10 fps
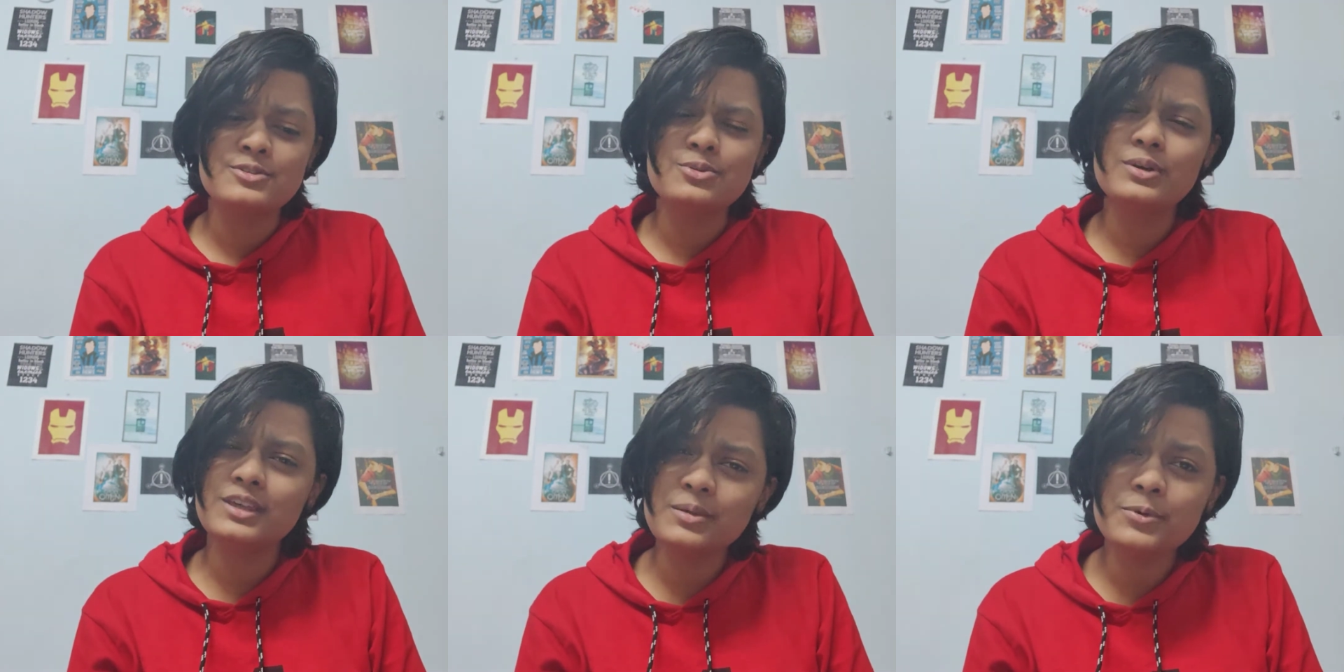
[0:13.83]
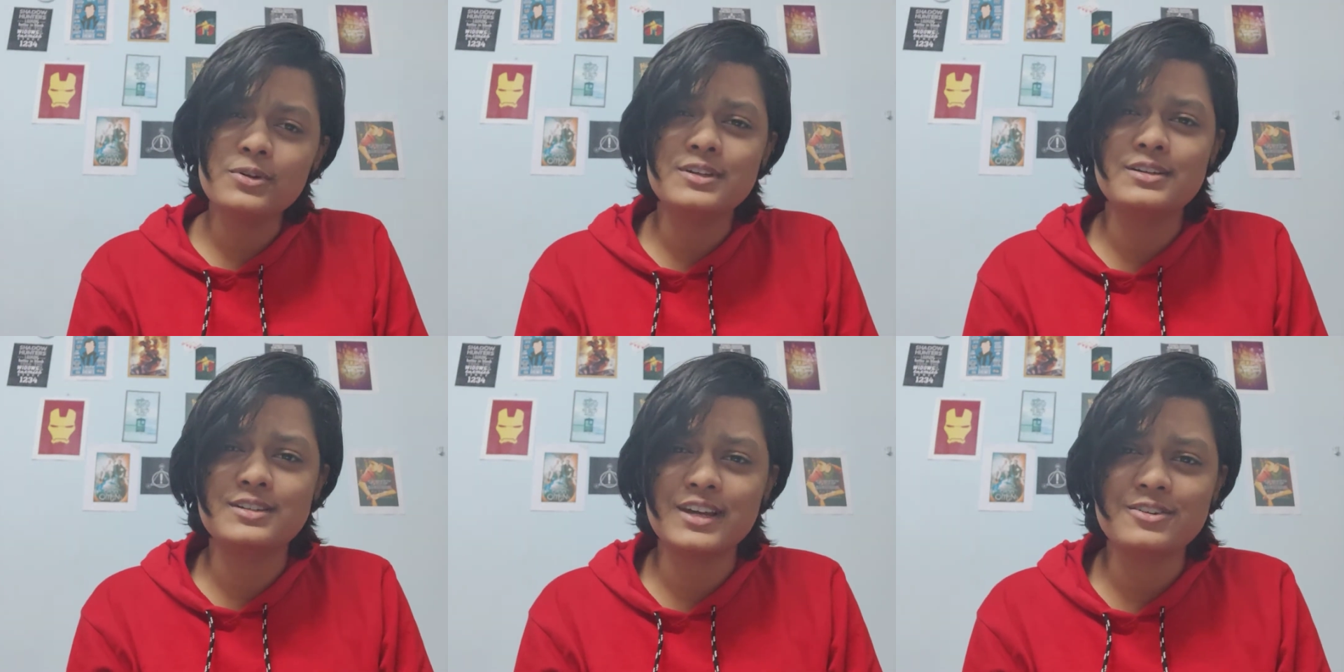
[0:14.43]
So keep your
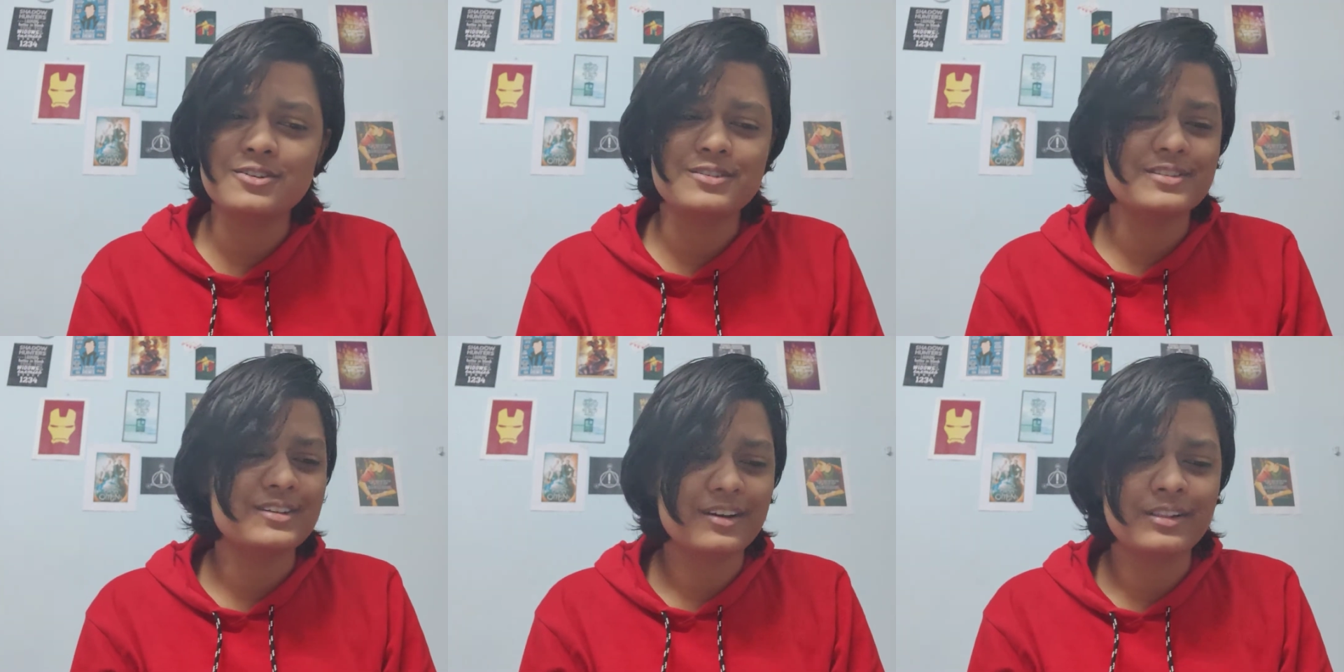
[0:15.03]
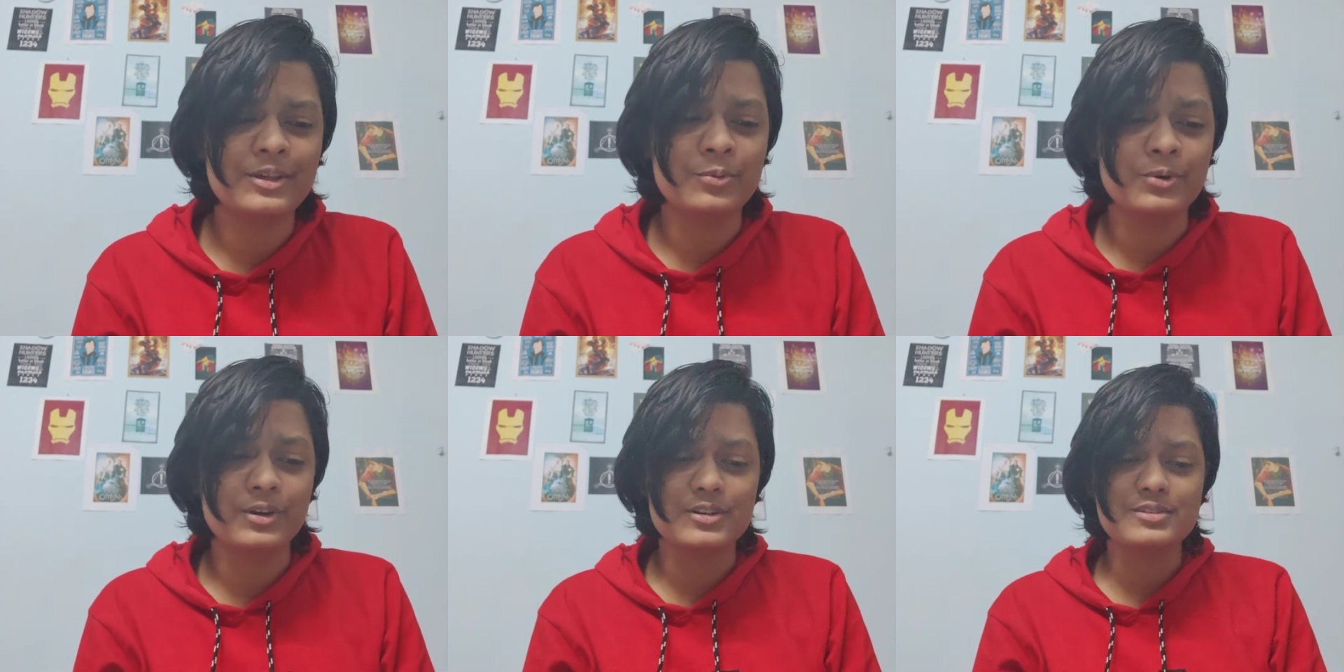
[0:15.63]
dictators in
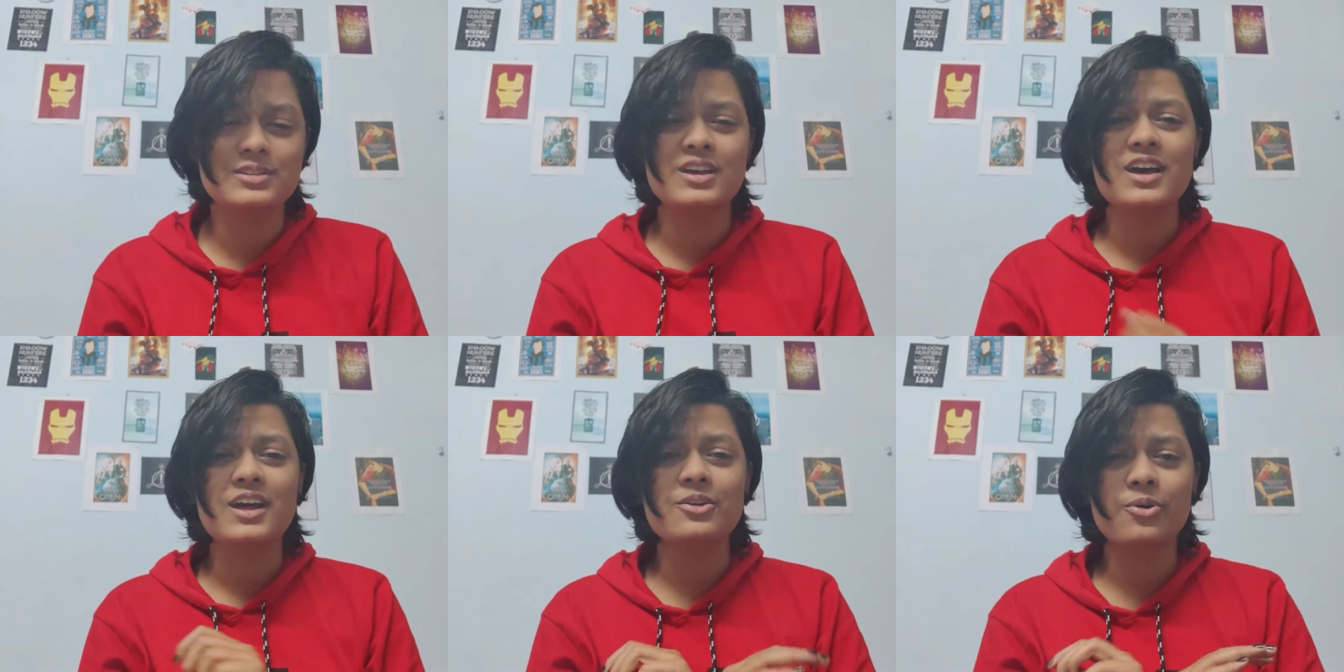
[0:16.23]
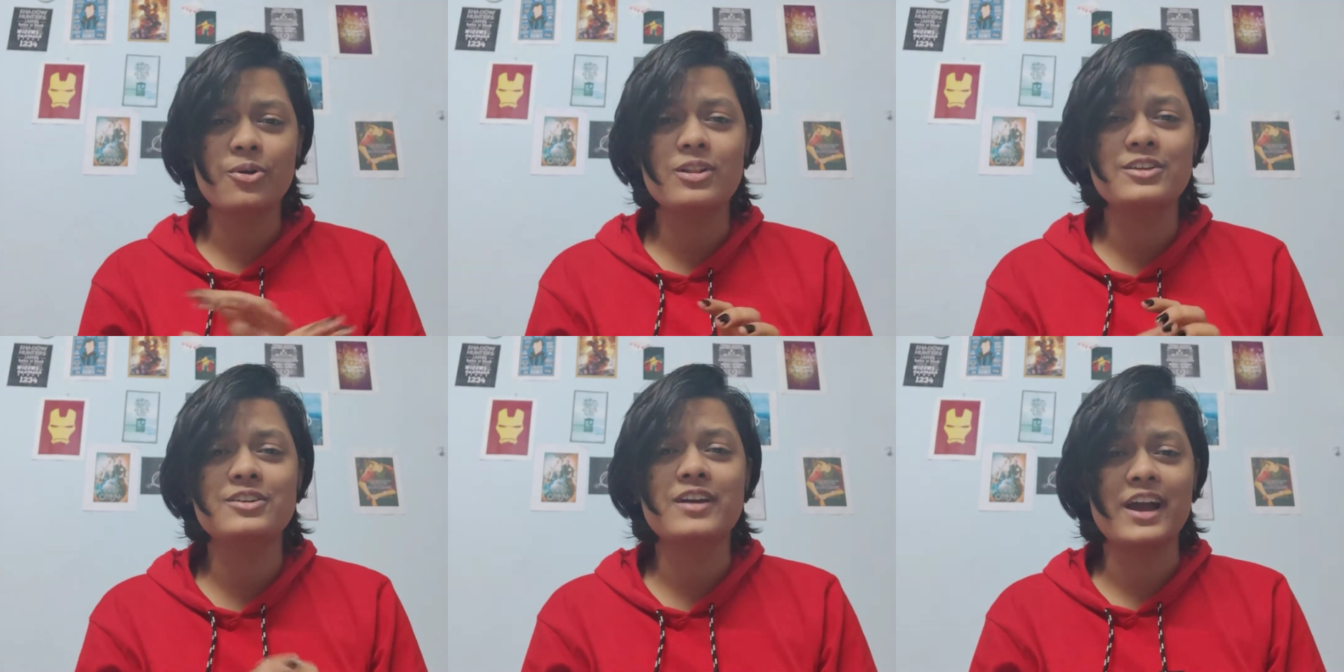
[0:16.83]
ugly wars and
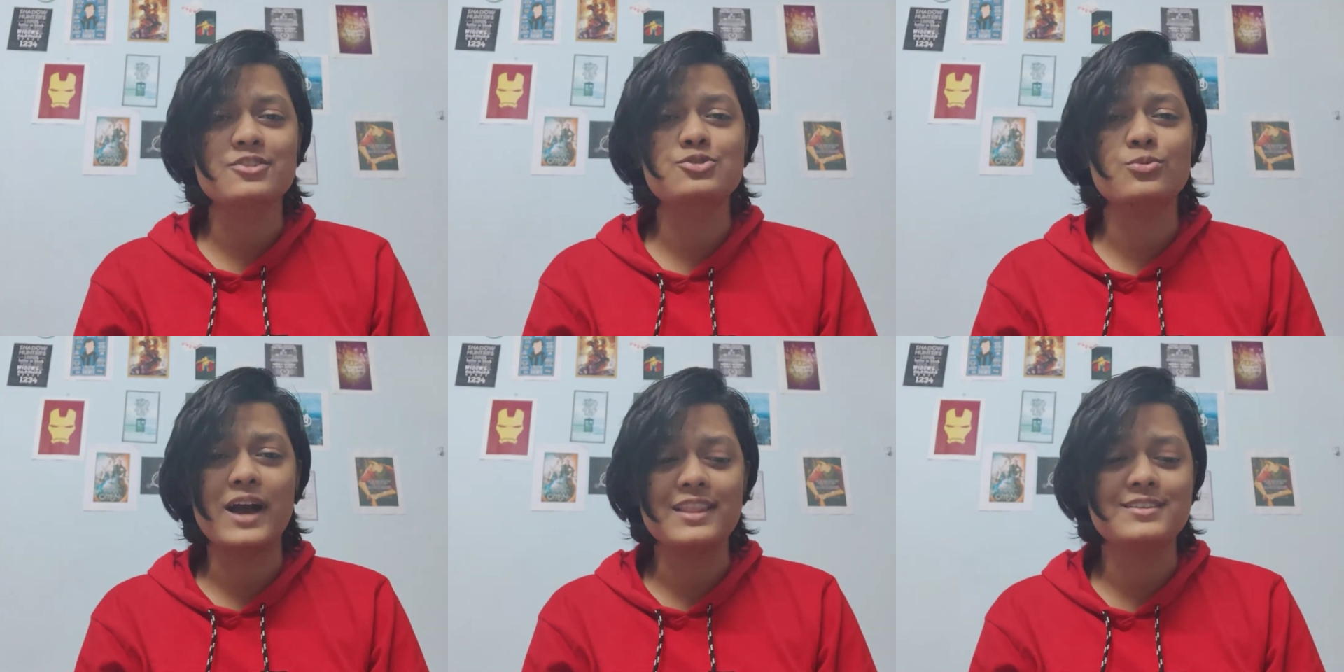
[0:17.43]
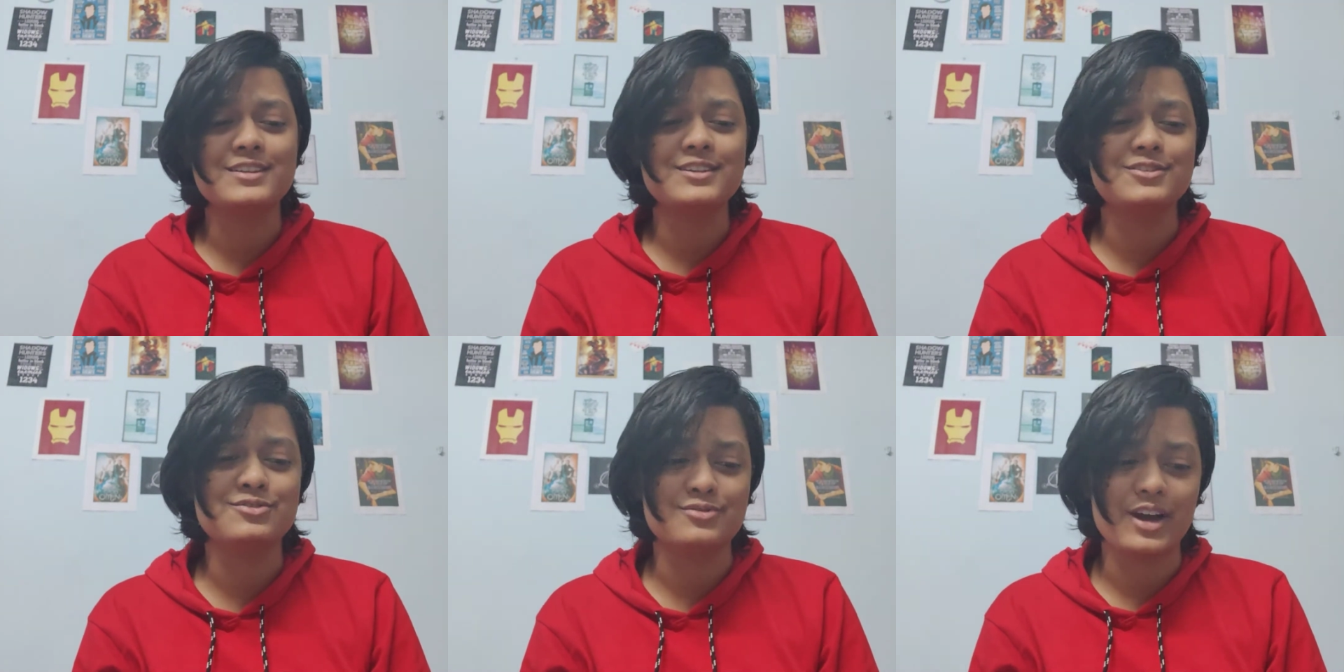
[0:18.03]
all other
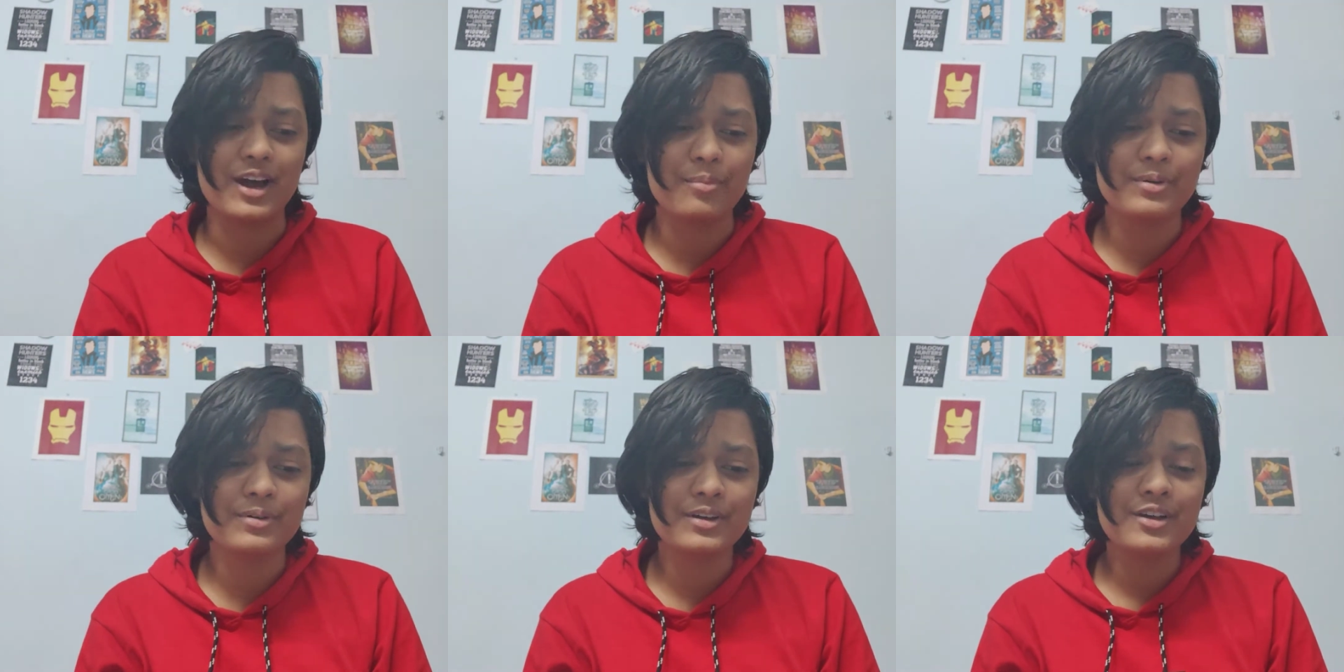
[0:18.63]
actualities drab,